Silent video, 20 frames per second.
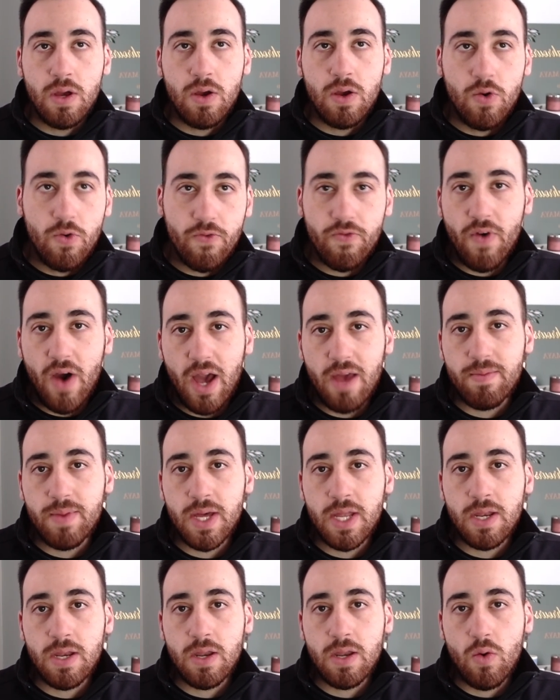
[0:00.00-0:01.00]
who
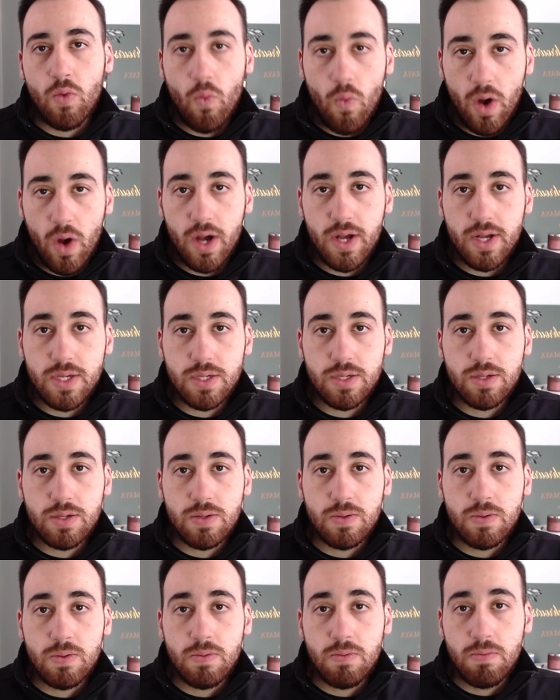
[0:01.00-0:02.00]
Feynman was
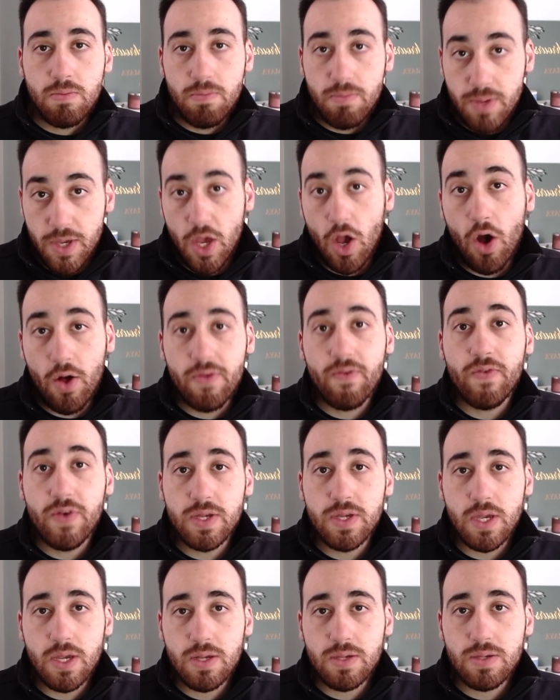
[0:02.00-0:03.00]
beyond the
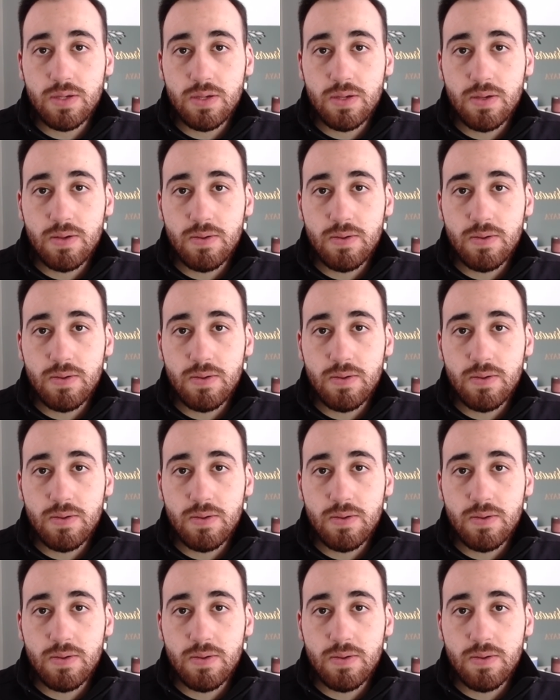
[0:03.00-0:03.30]
physics.